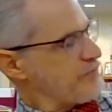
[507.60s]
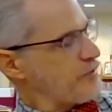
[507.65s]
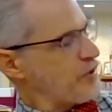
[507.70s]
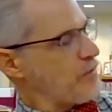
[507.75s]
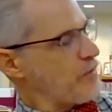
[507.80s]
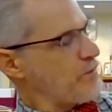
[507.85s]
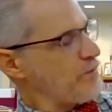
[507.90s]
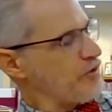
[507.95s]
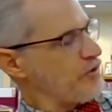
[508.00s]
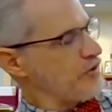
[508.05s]
of
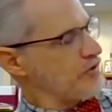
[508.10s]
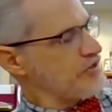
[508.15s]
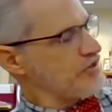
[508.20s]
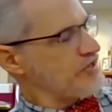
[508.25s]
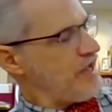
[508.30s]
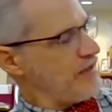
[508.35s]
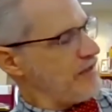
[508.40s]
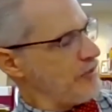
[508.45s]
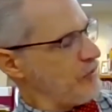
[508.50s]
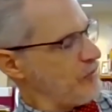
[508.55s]
purple,
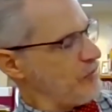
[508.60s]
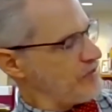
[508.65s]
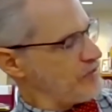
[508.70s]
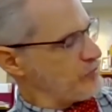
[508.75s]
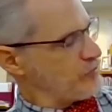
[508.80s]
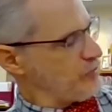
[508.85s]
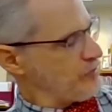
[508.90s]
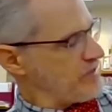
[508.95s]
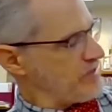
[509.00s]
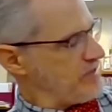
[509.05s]
yellow,
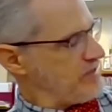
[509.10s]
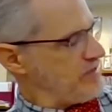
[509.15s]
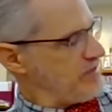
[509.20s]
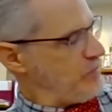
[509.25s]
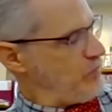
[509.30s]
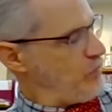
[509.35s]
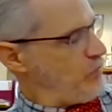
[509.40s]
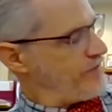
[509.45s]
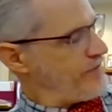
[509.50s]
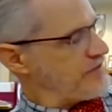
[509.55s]
and
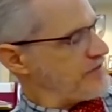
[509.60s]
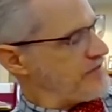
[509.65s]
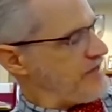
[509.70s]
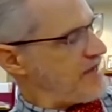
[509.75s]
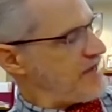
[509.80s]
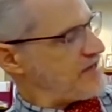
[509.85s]
green with a